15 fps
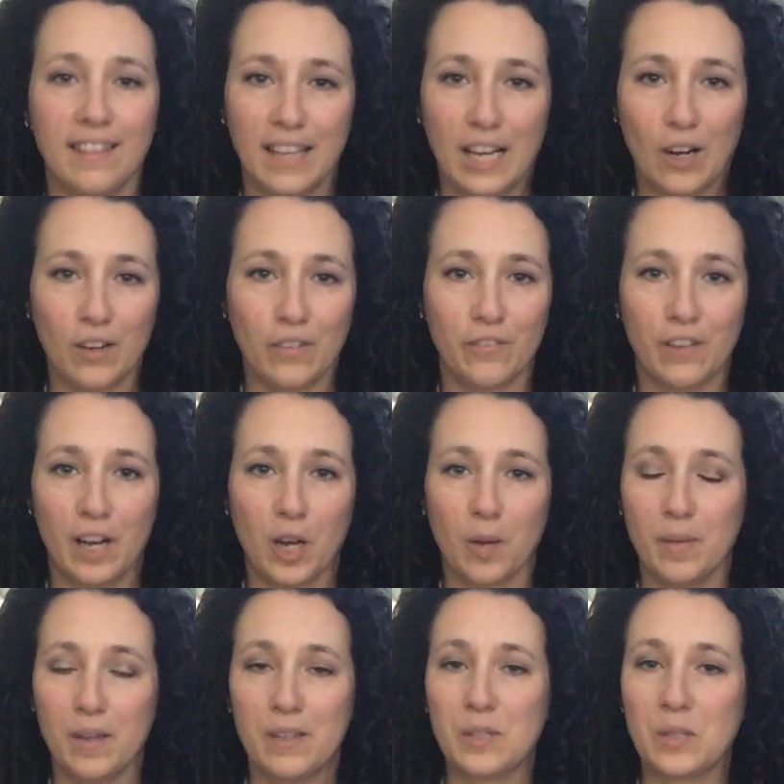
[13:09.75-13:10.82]
their
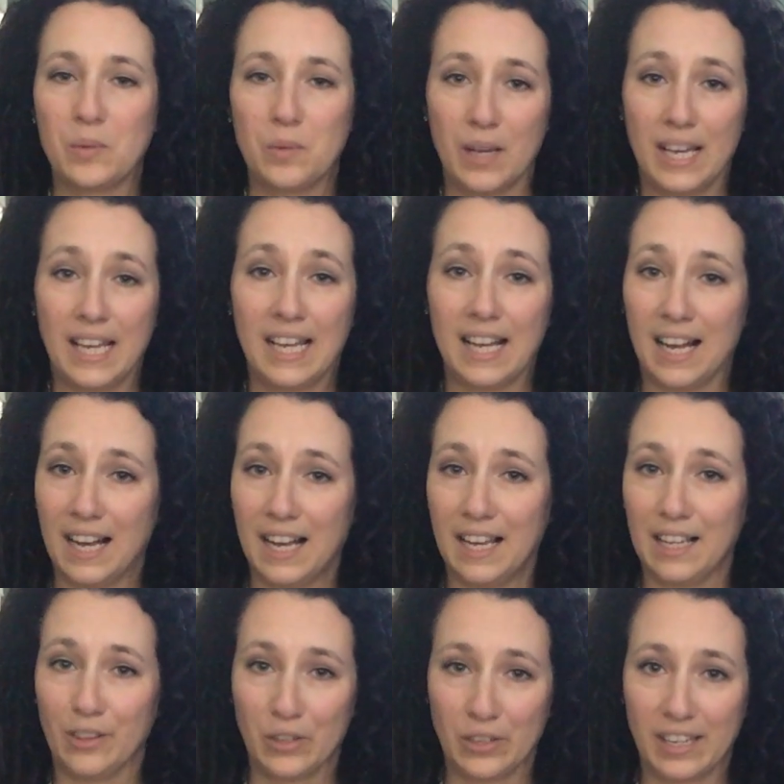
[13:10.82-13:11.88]
environment is the way
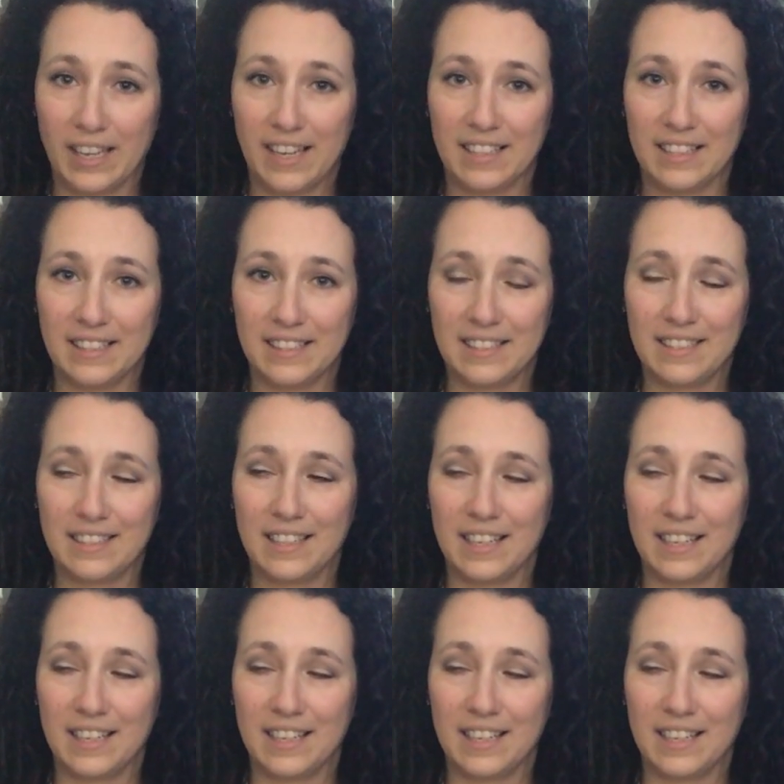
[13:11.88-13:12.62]
I look at it.